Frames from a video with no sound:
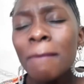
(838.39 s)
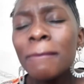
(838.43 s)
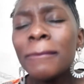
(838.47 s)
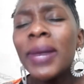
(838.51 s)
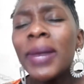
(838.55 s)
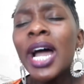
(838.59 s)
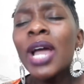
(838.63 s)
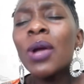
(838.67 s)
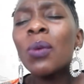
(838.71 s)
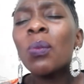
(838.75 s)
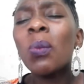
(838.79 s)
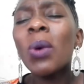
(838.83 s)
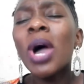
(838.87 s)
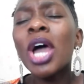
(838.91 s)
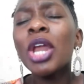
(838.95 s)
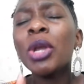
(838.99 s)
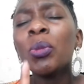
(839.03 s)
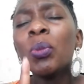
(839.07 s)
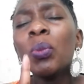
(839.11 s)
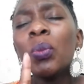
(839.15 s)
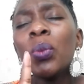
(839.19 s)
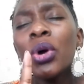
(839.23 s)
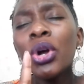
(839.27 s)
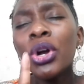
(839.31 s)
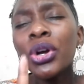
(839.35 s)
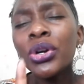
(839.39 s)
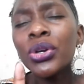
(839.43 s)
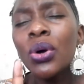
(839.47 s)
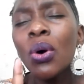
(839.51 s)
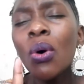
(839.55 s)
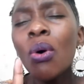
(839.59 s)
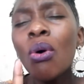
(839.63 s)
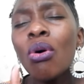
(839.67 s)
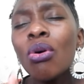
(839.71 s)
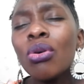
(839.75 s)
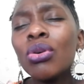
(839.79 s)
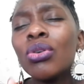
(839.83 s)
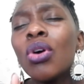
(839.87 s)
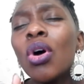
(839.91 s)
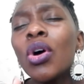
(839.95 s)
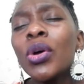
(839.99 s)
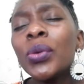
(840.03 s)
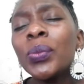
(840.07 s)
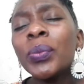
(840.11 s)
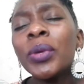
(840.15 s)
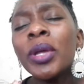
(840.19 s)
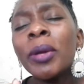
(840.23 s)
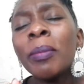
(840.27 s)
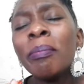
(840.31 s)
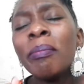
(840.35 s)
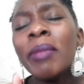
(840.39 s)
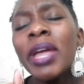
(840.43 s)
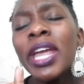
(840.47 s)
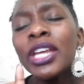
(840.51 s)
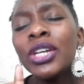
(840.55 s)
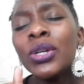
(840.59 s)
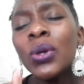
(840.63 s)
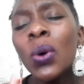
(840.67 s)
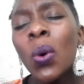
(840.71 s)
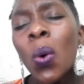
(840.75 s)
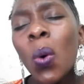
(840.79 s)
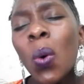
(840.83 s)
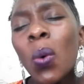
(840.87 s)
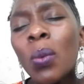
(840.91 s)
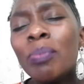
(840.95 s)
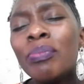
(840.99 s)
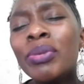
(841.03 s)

By one word, oh God, we are made whole,